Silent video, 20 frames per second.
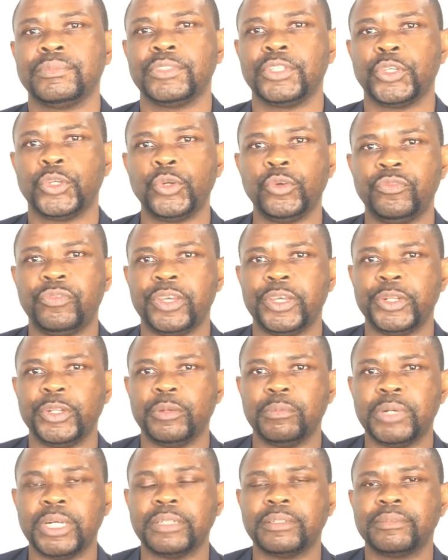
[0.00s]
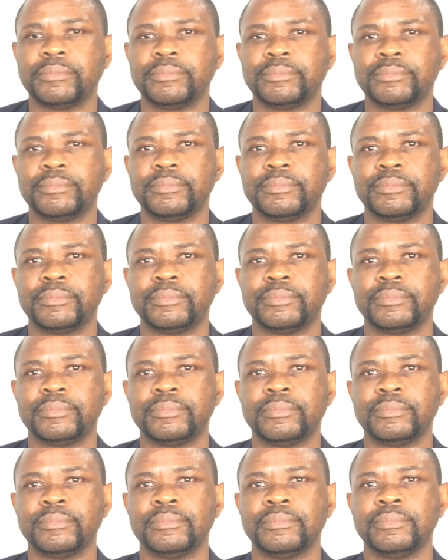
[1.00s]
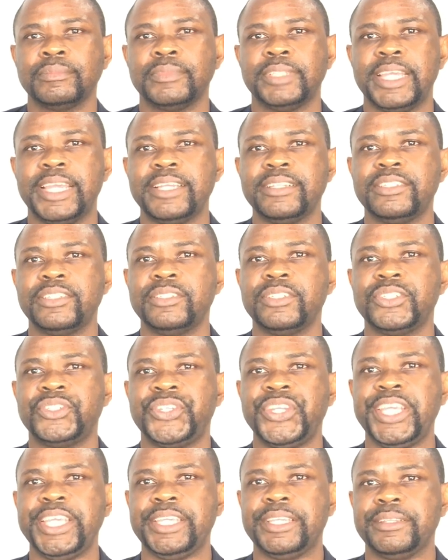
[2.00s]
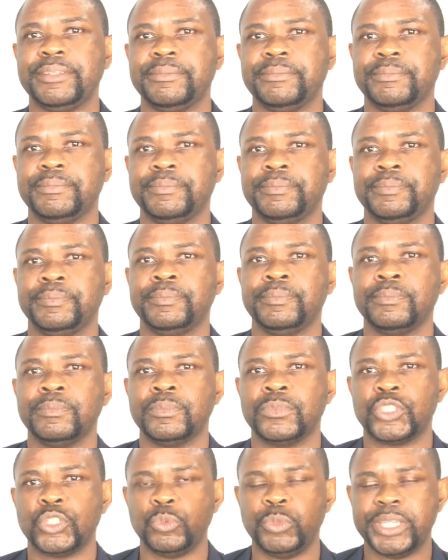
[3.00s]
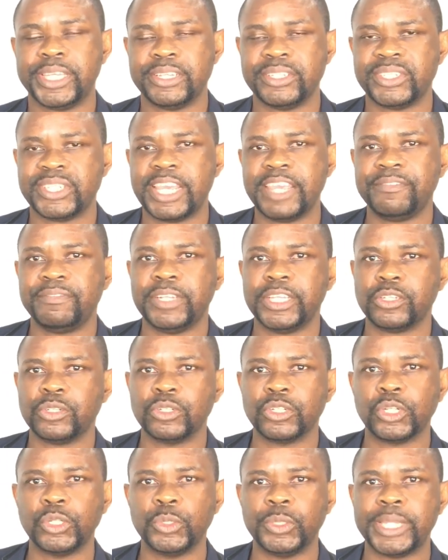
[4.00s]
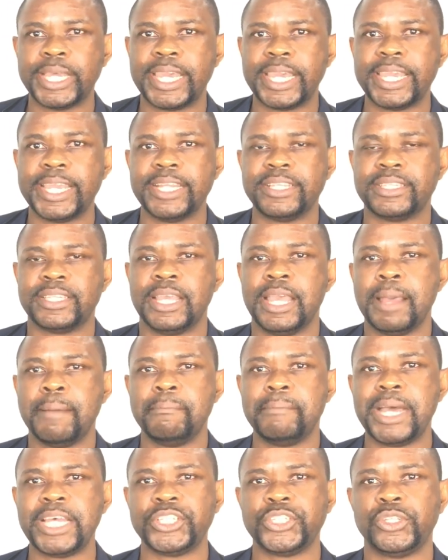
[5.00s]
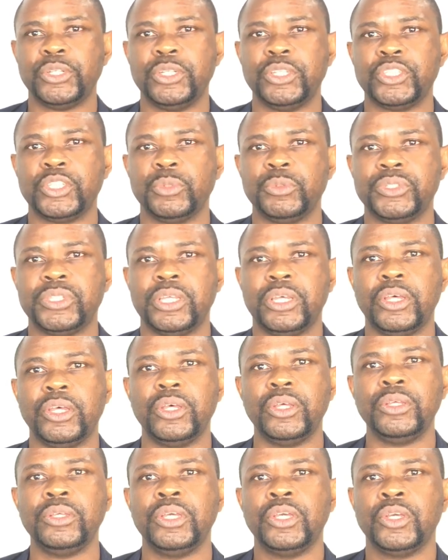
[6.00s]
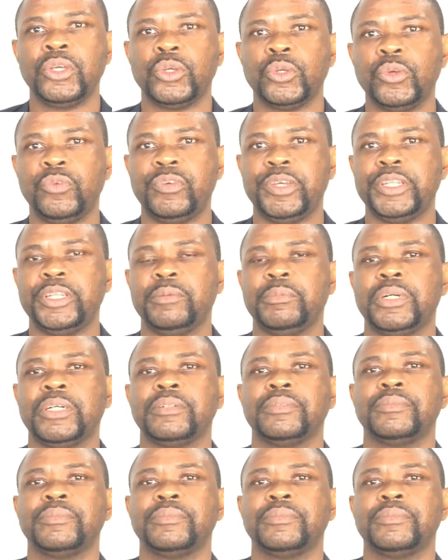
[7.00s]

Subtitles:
Gouvernement ends in a T. So we can safely conclude that it's masculine. So we say un gouvernement.